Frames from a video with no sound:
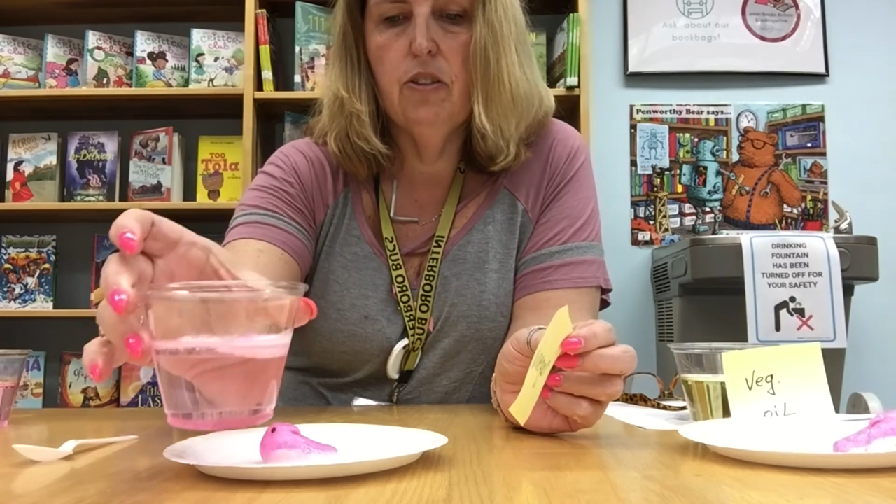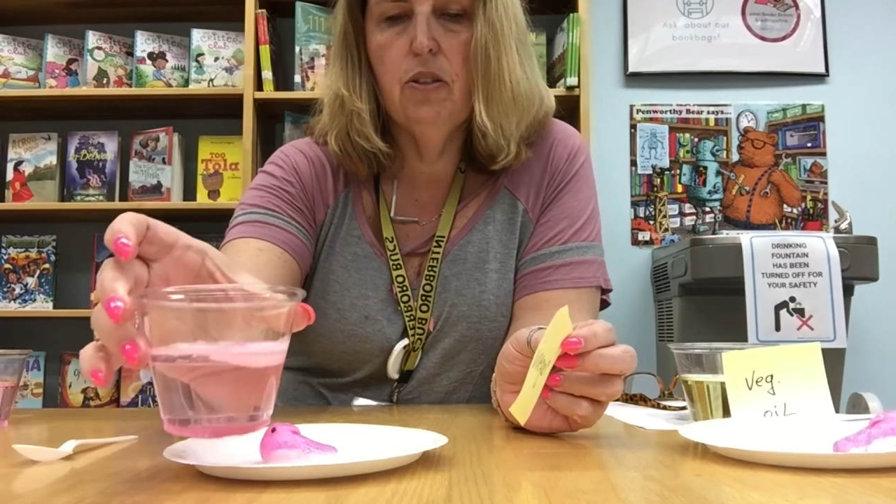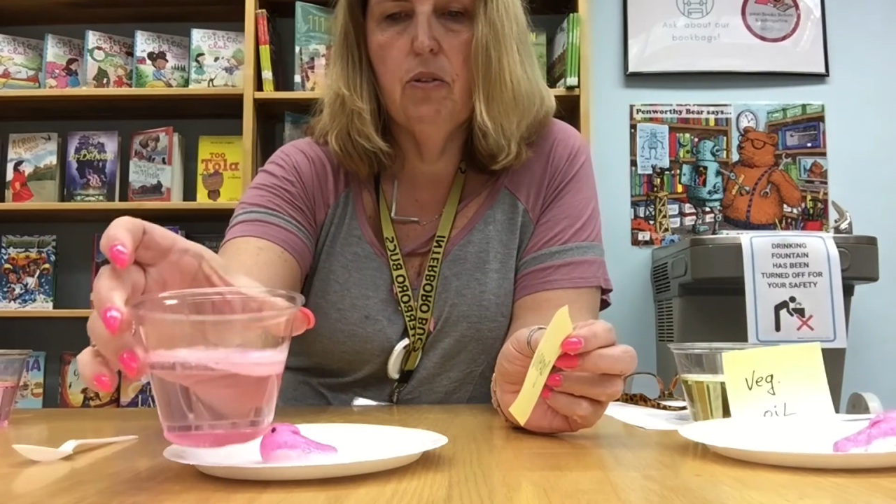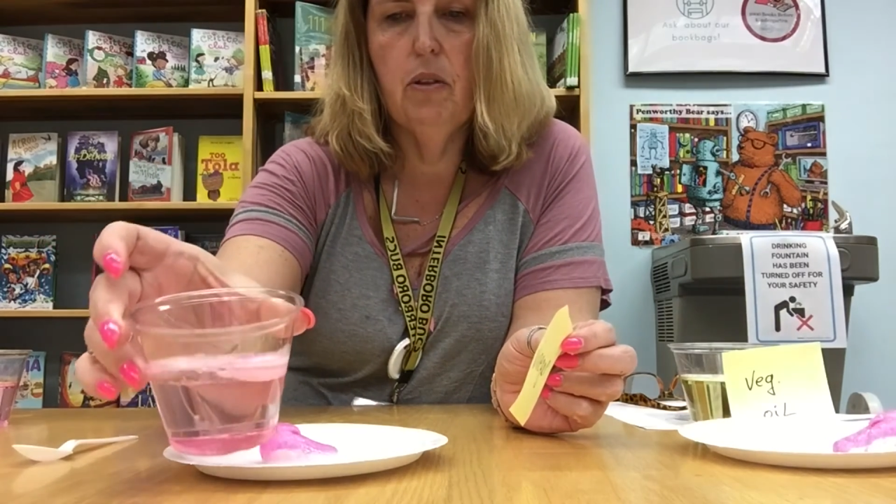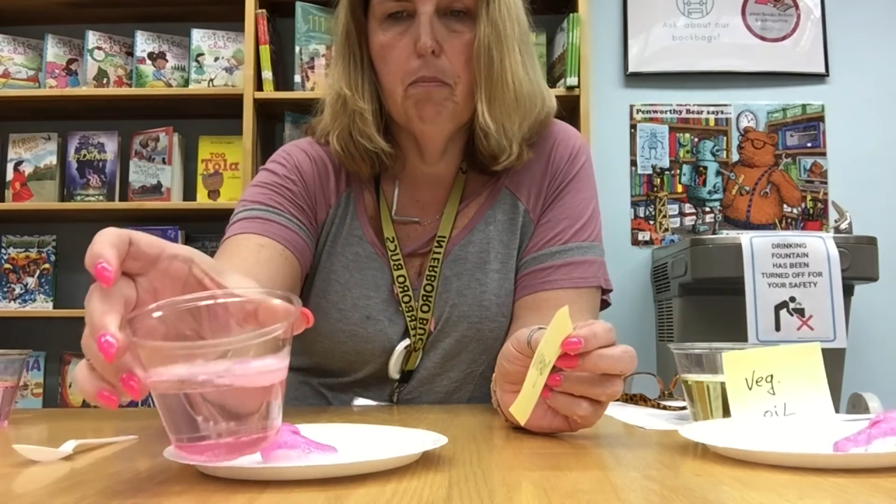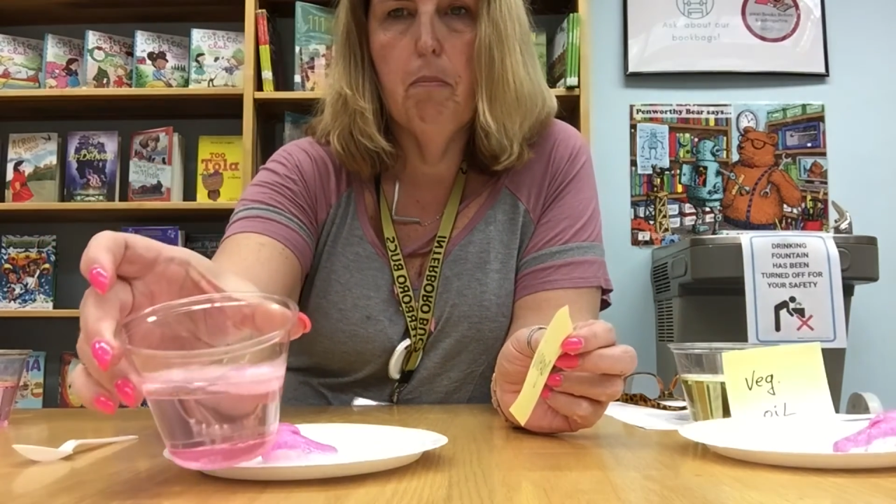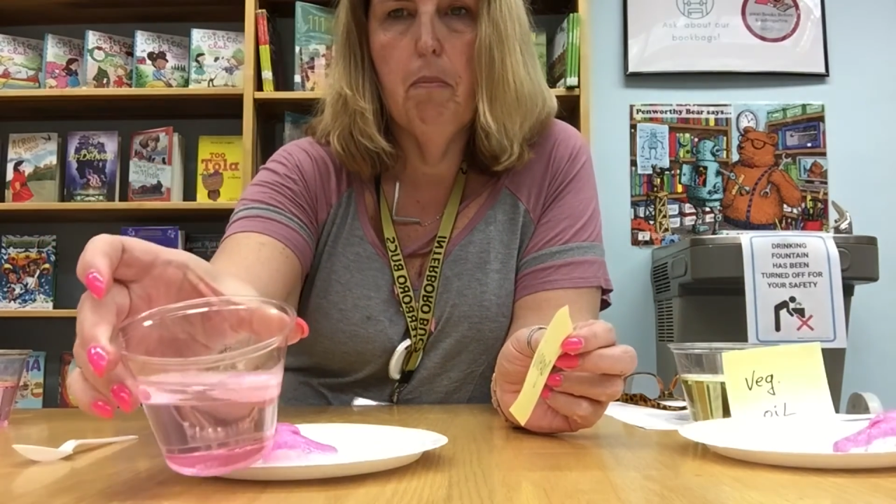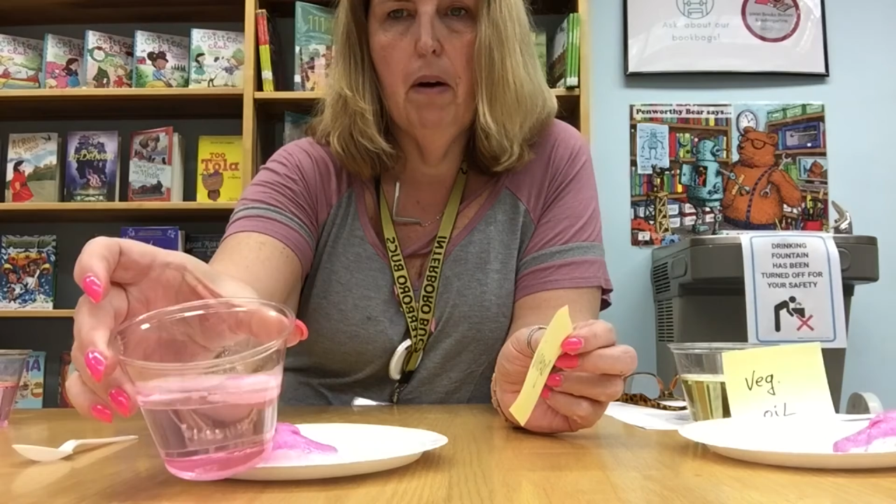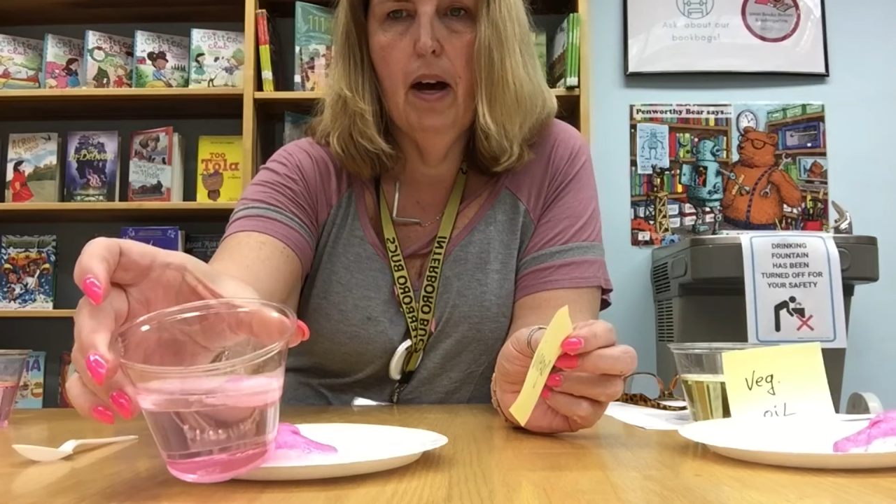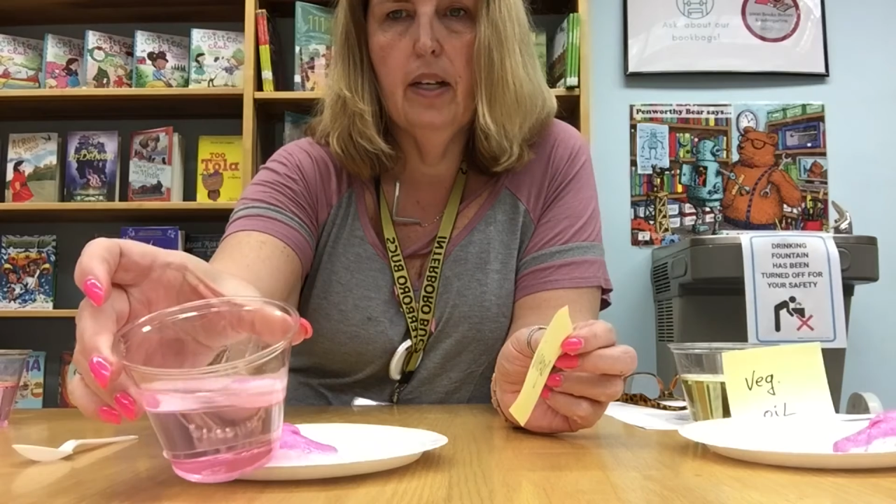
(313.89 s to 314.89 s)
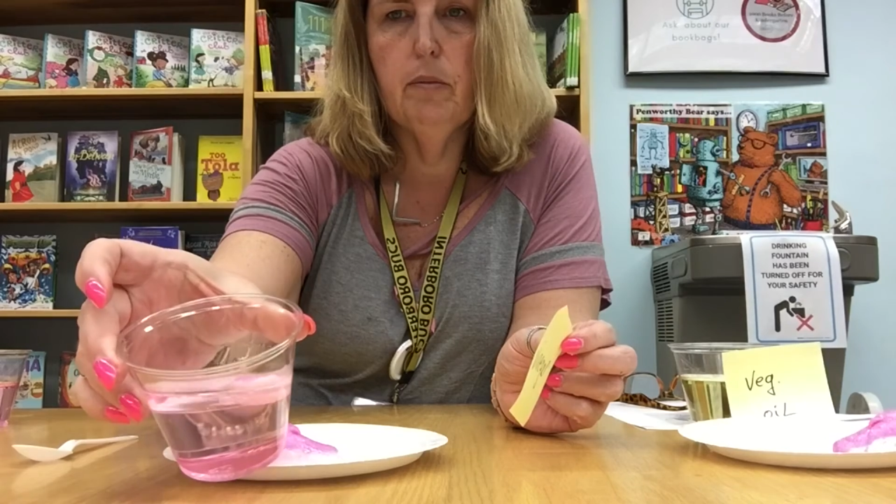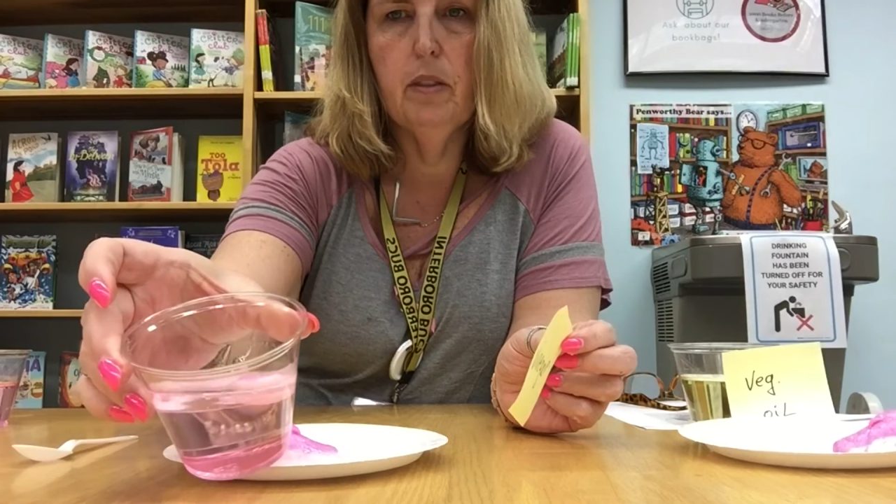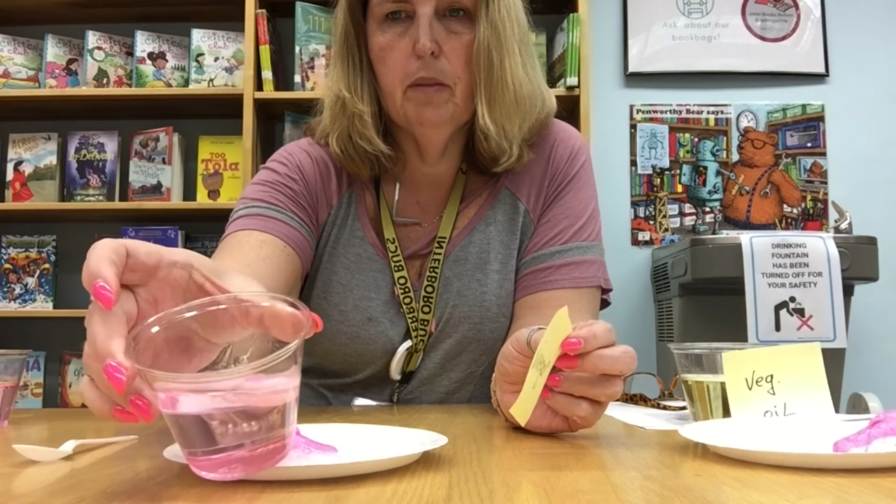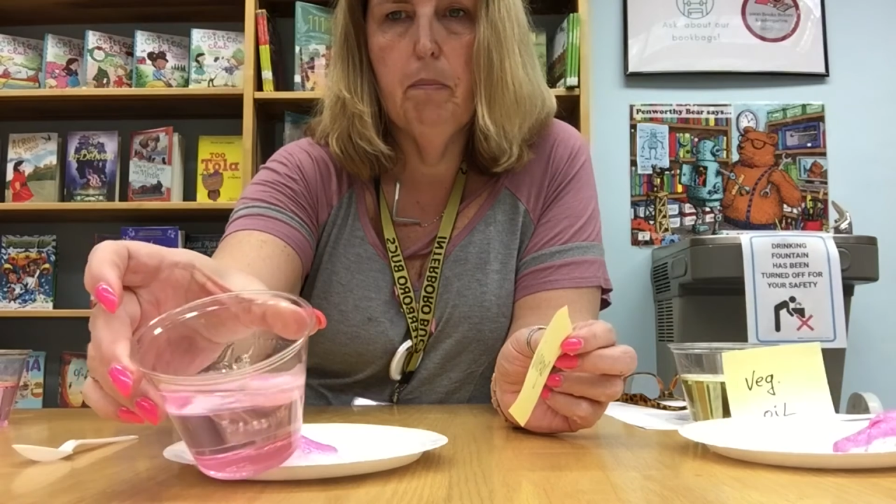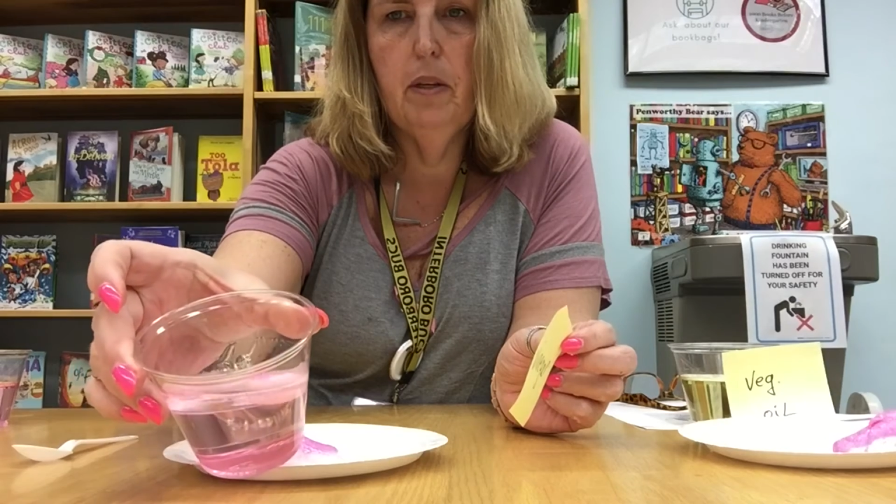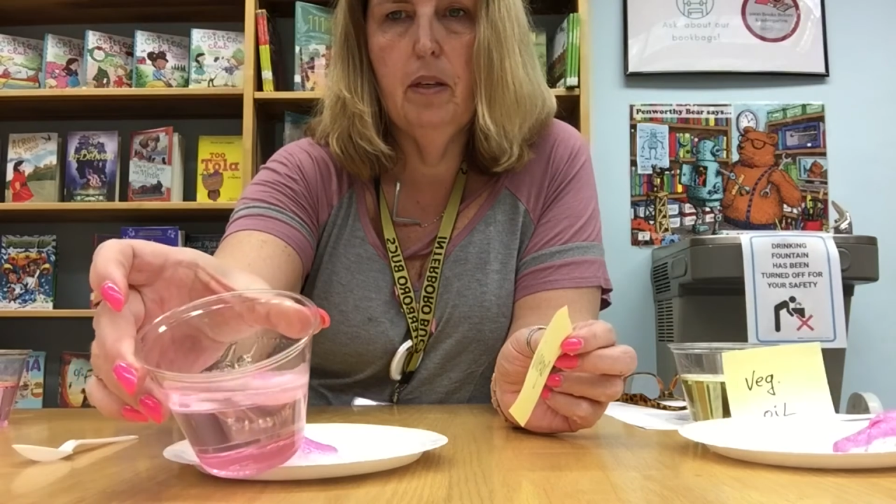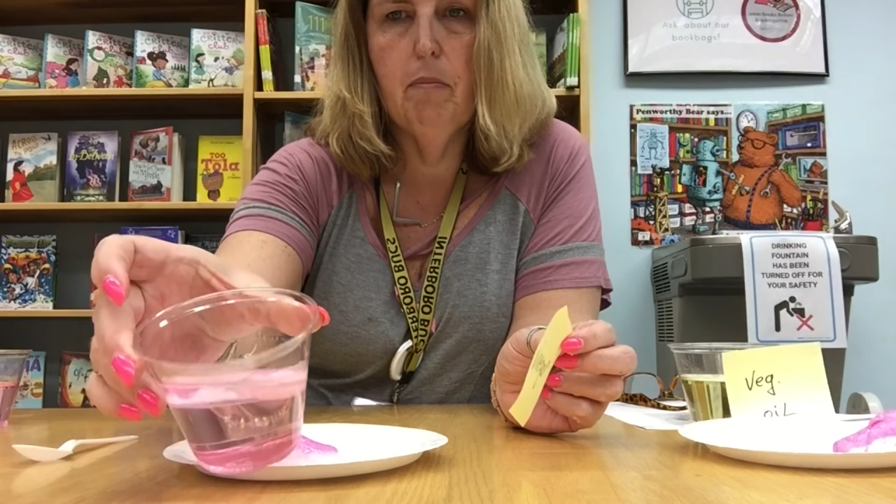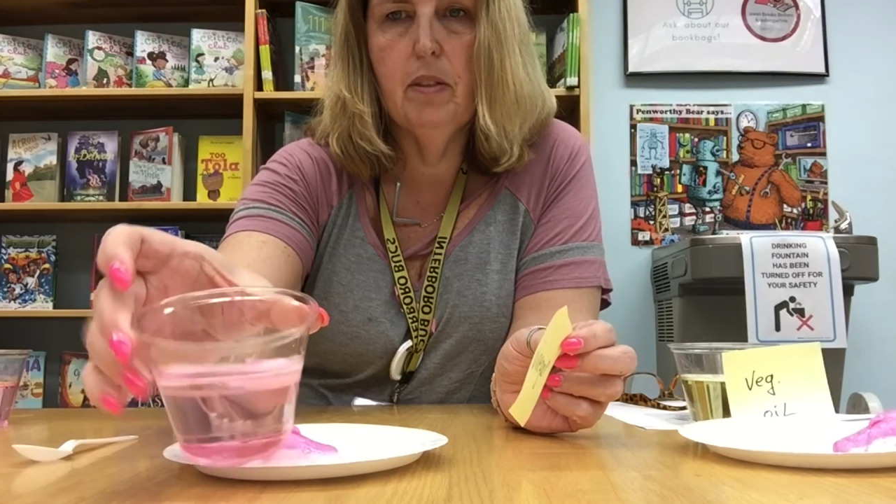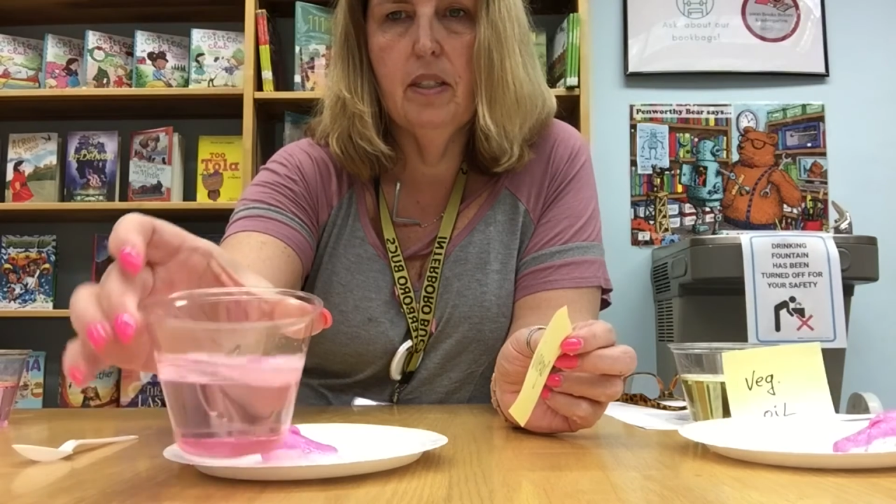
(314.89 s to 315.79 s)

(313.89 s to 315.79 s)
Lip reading: So the bottom of the peep is